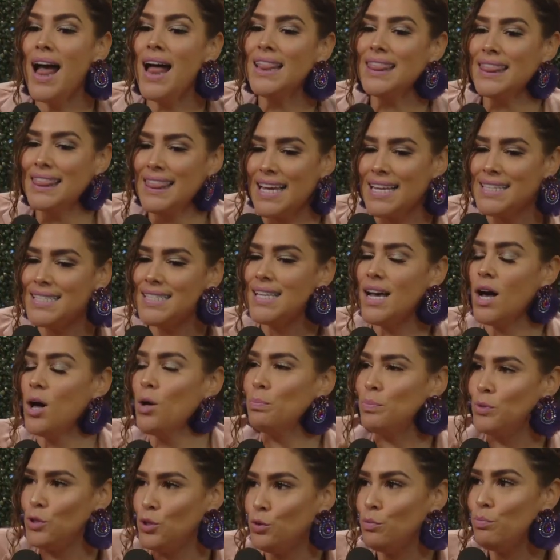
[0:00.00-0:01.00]
let's
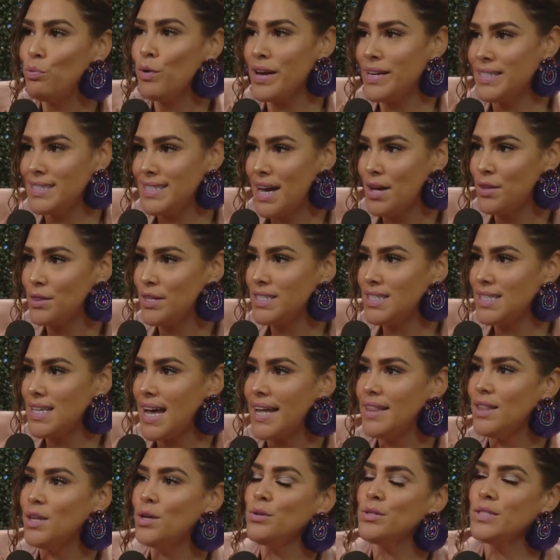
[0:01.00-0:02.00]
help you break down the
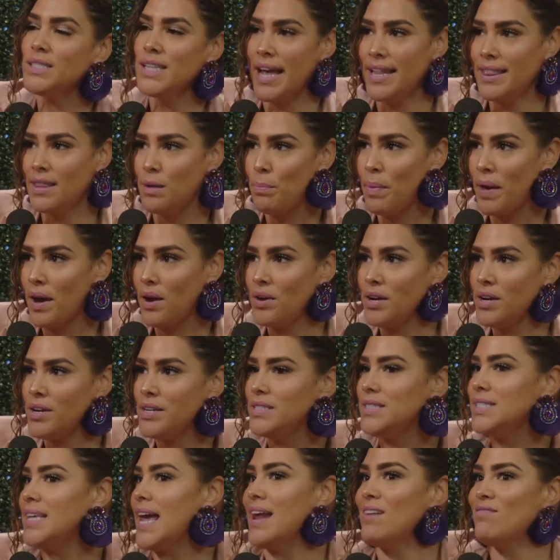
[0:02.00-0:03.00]
silos and the
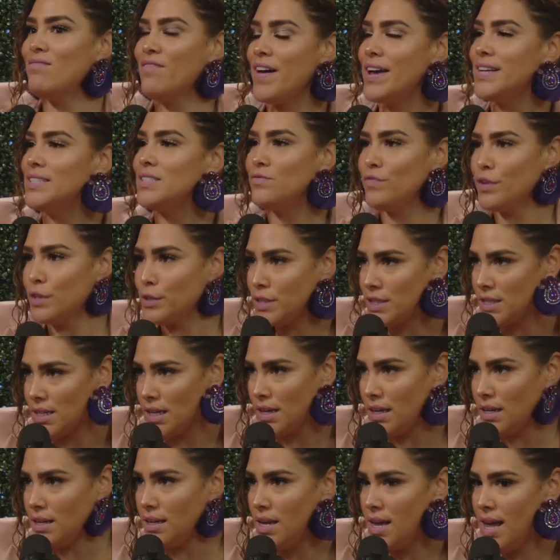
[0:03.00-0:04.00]
barriers and vice
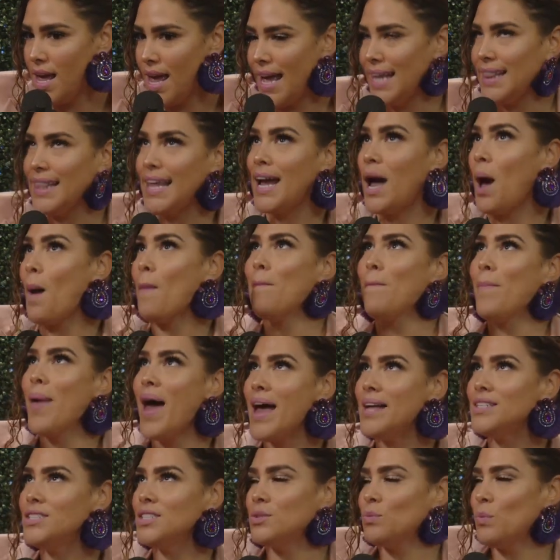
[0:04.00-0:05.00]
versa. And like
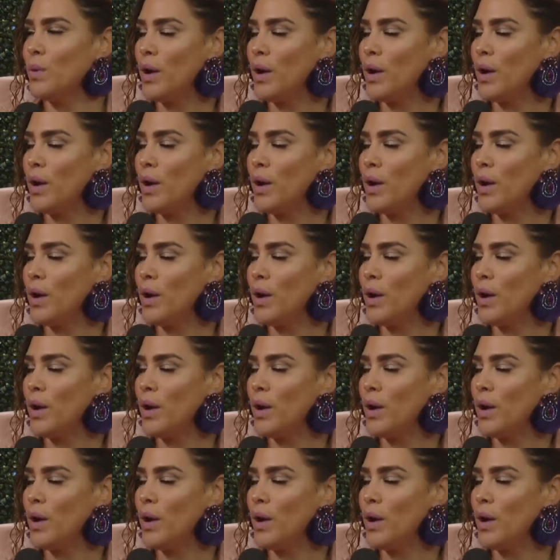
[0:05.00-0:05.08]
imagine